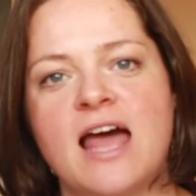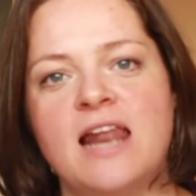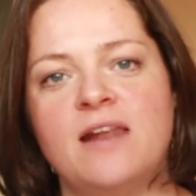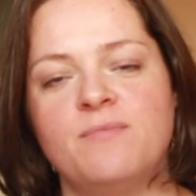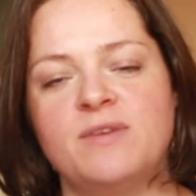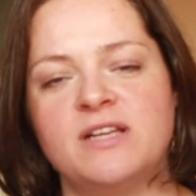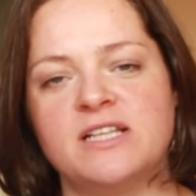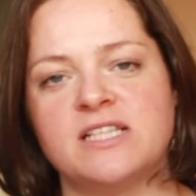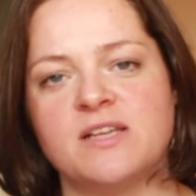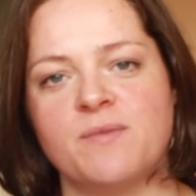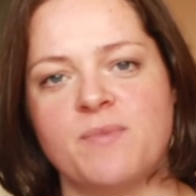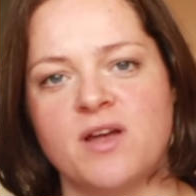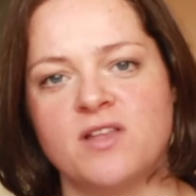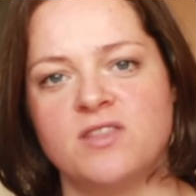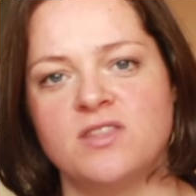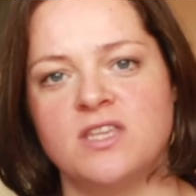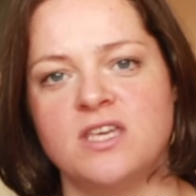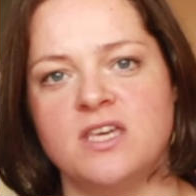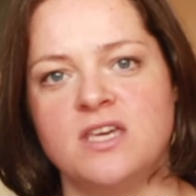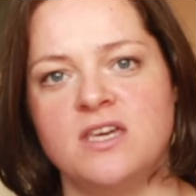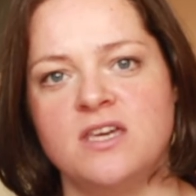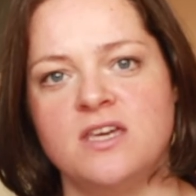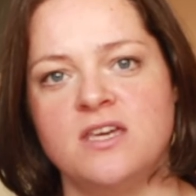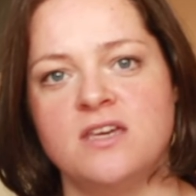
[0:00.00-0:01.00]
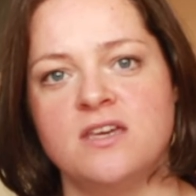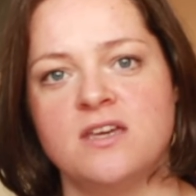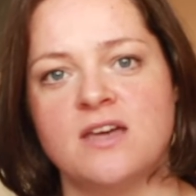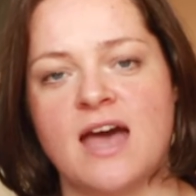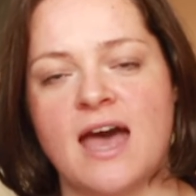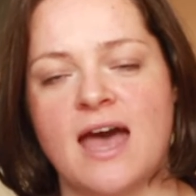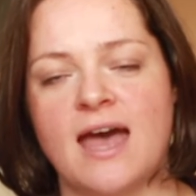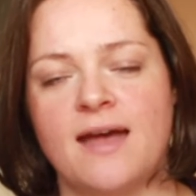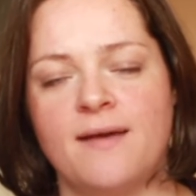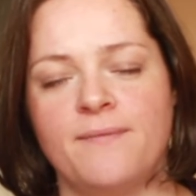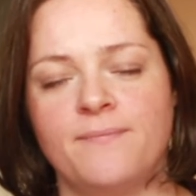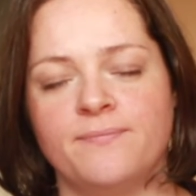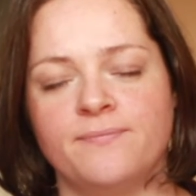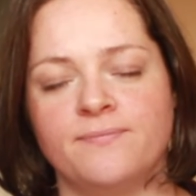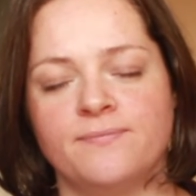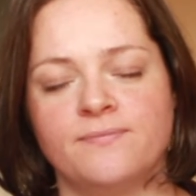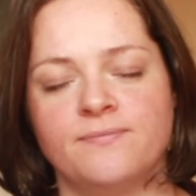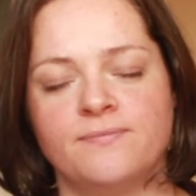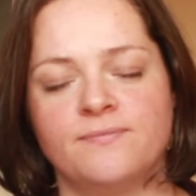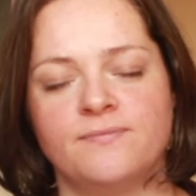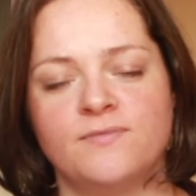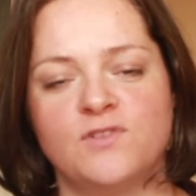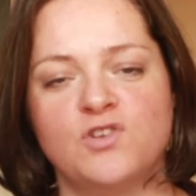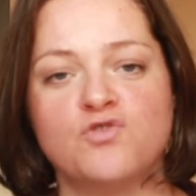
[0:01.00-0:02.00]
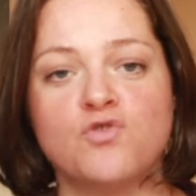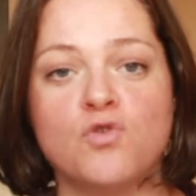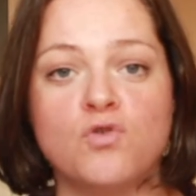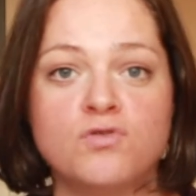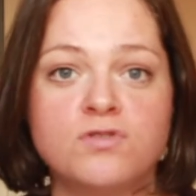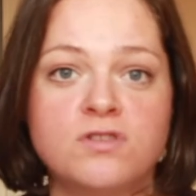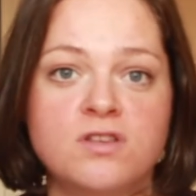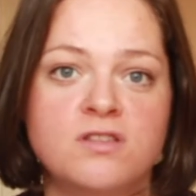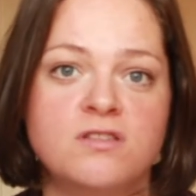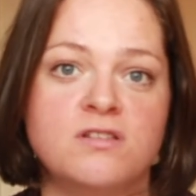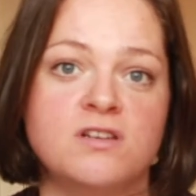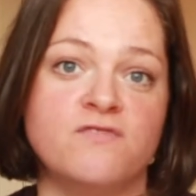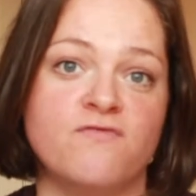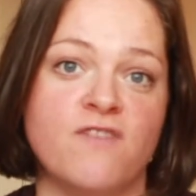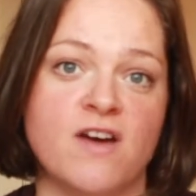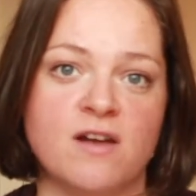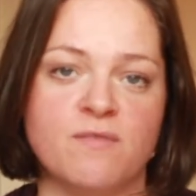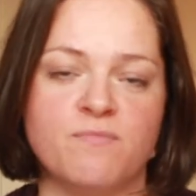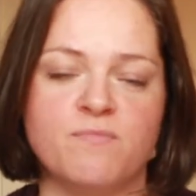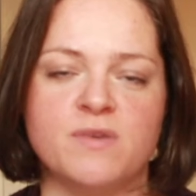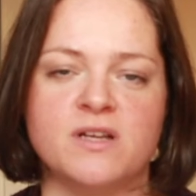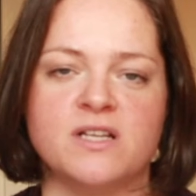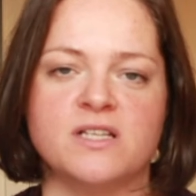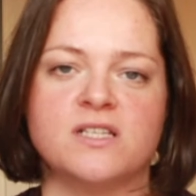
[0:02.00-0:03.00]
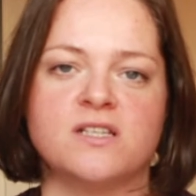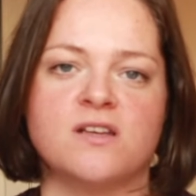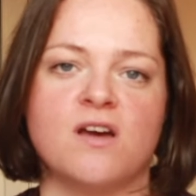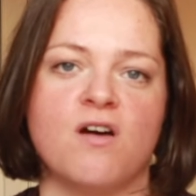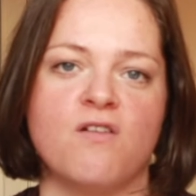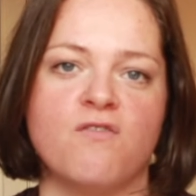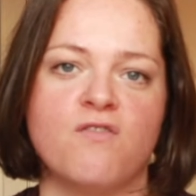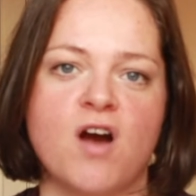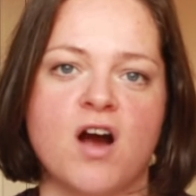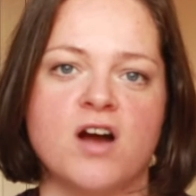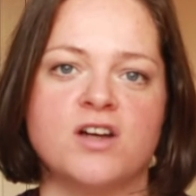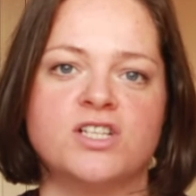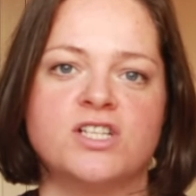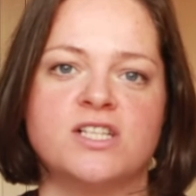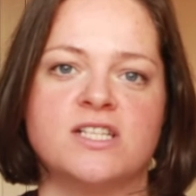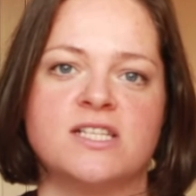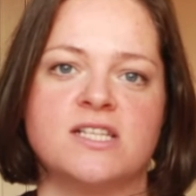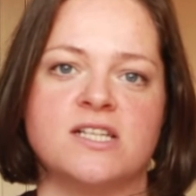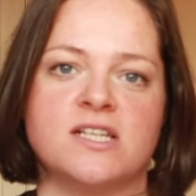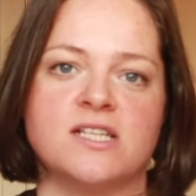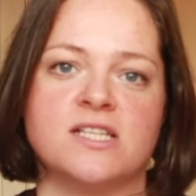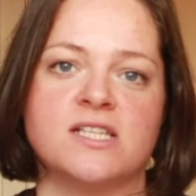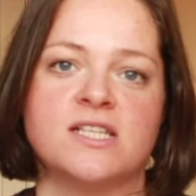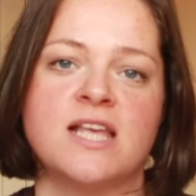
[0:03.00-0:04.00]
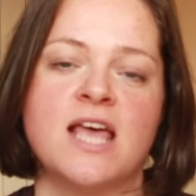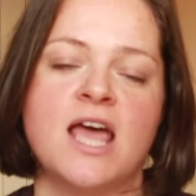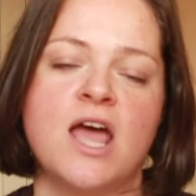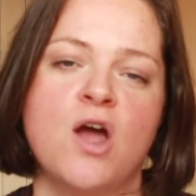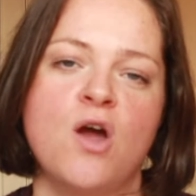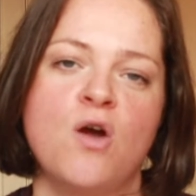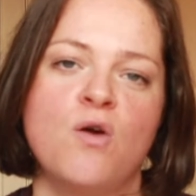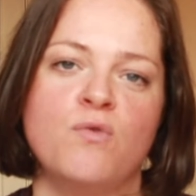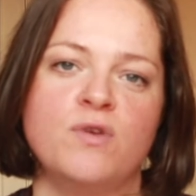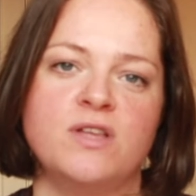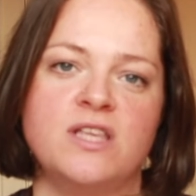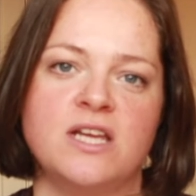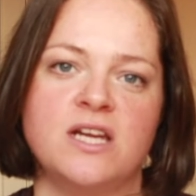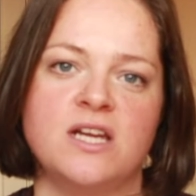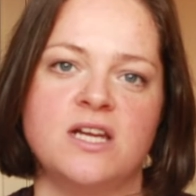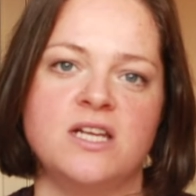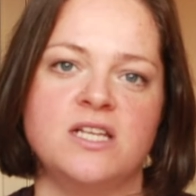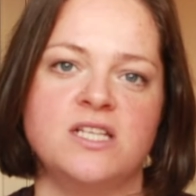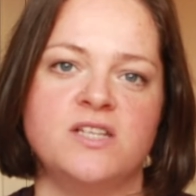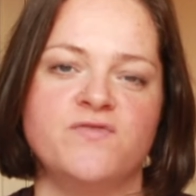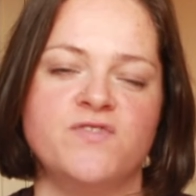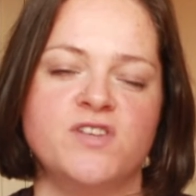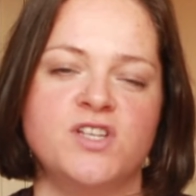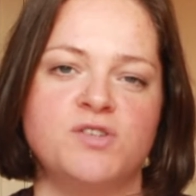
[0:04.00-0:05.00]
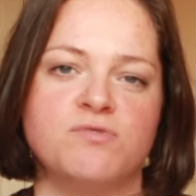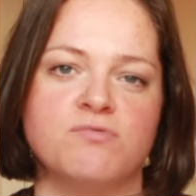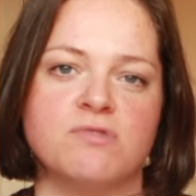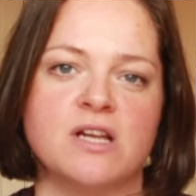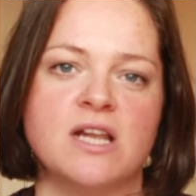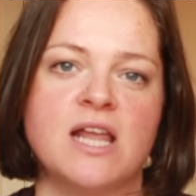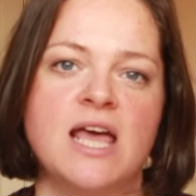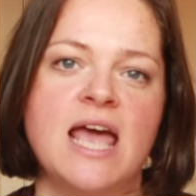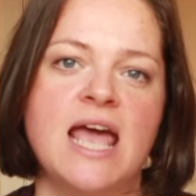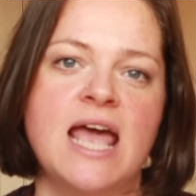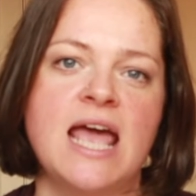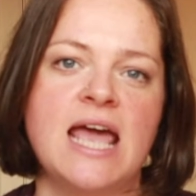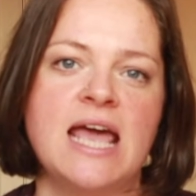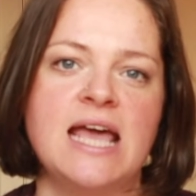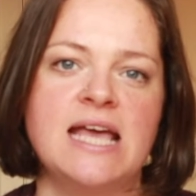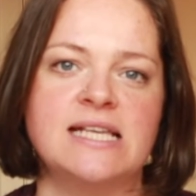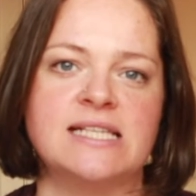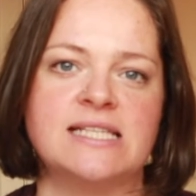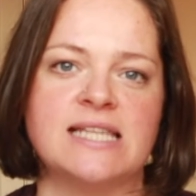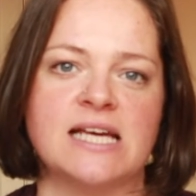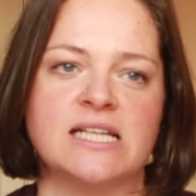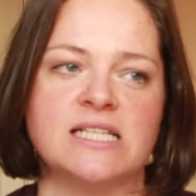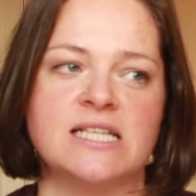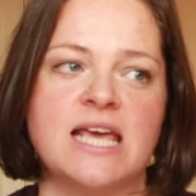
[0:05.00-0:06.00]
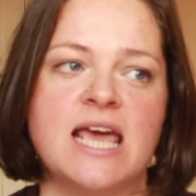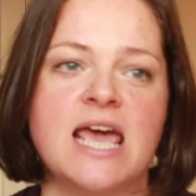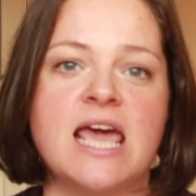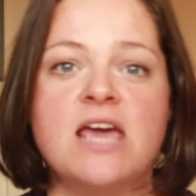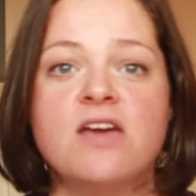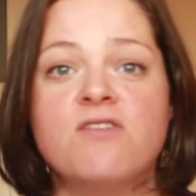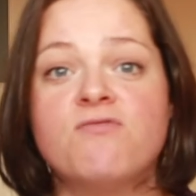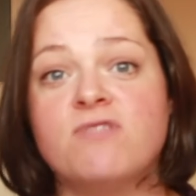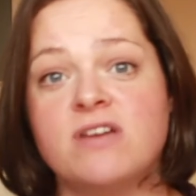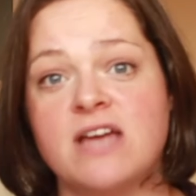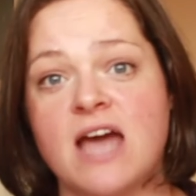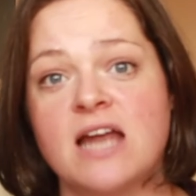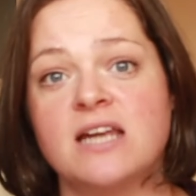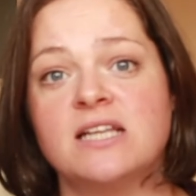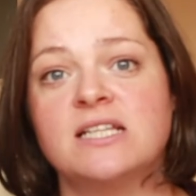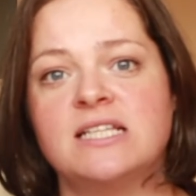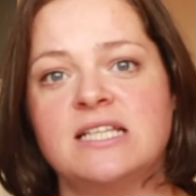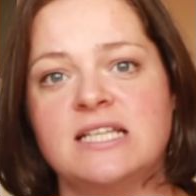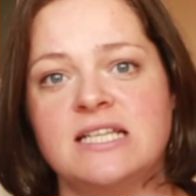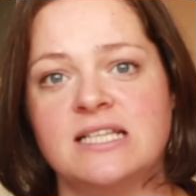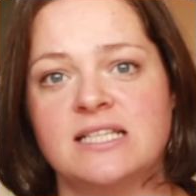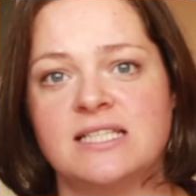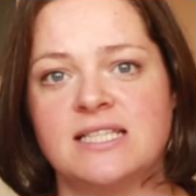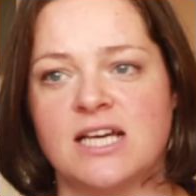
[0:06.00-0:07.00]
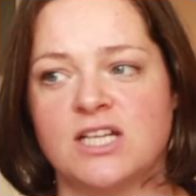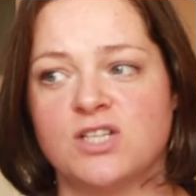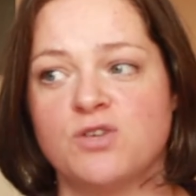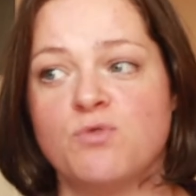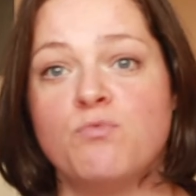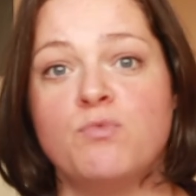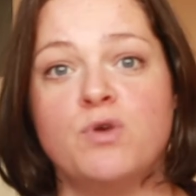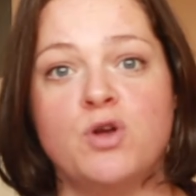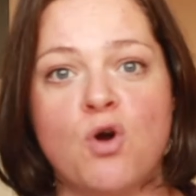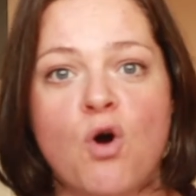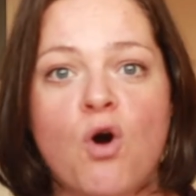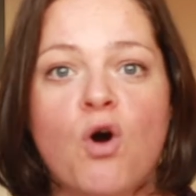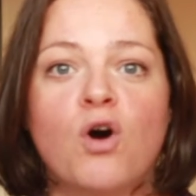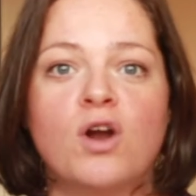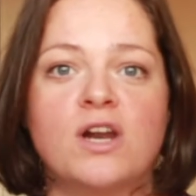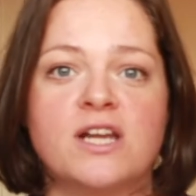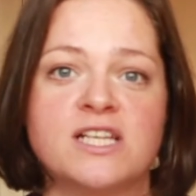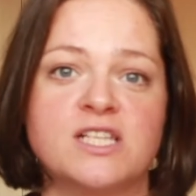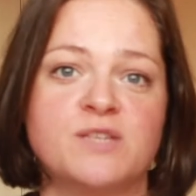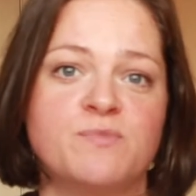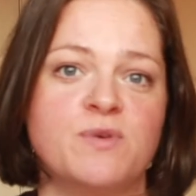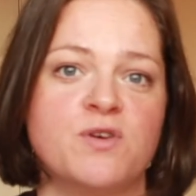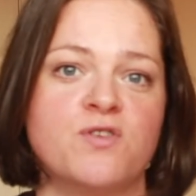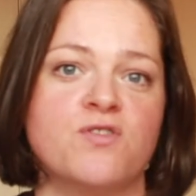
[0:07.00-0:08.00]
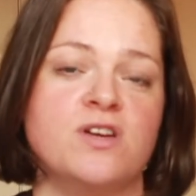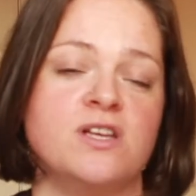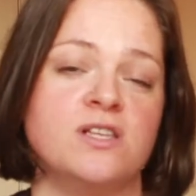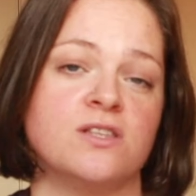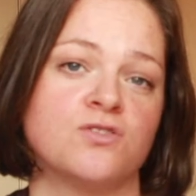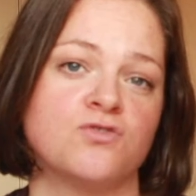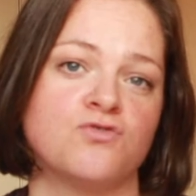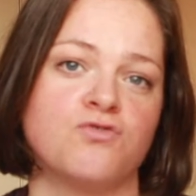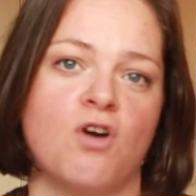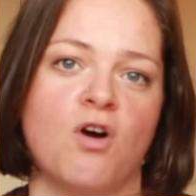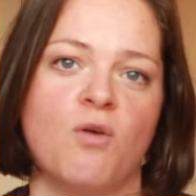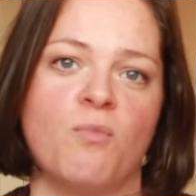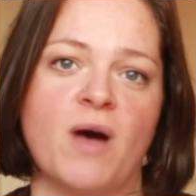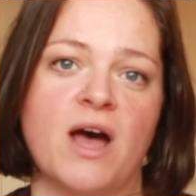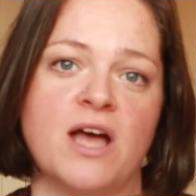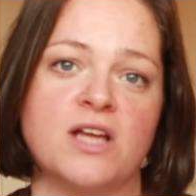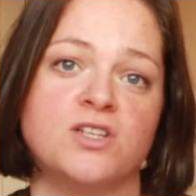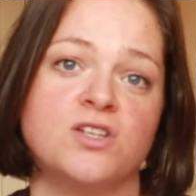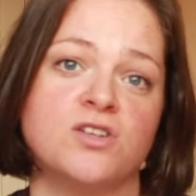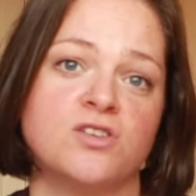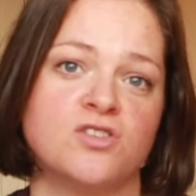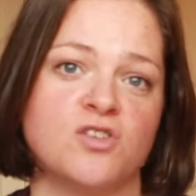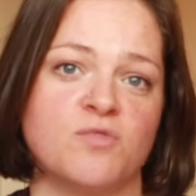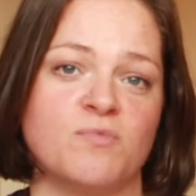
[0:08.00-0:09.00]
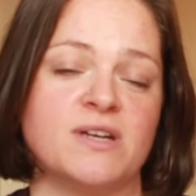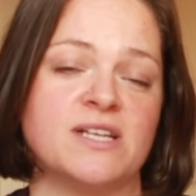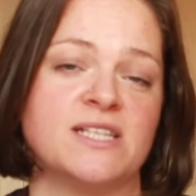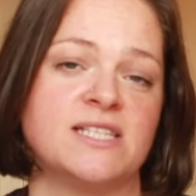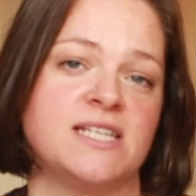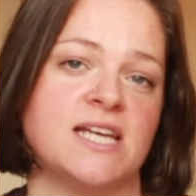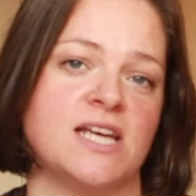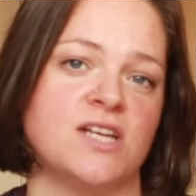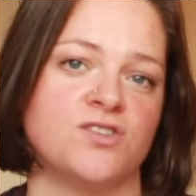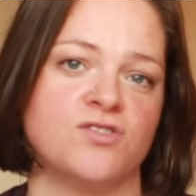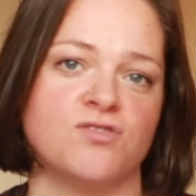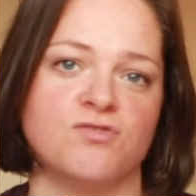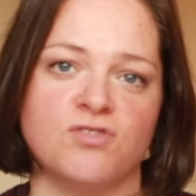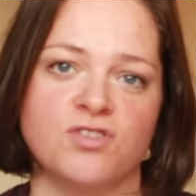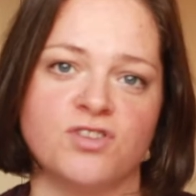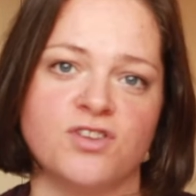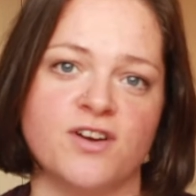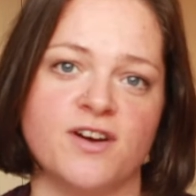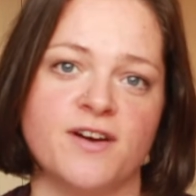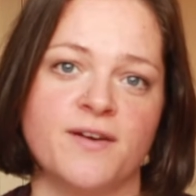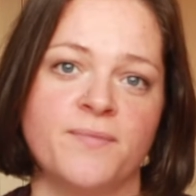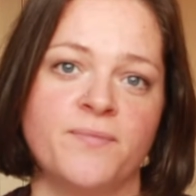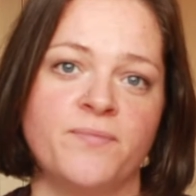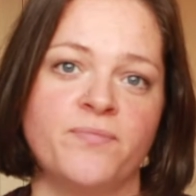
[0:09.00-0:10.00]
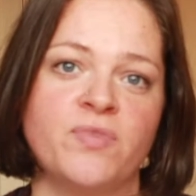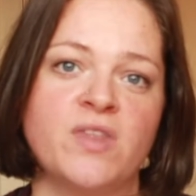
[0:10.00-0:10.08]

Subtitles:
element about the growth, the development of consciousness within an individual is that a reality is that we all experience trauma to some extent or other.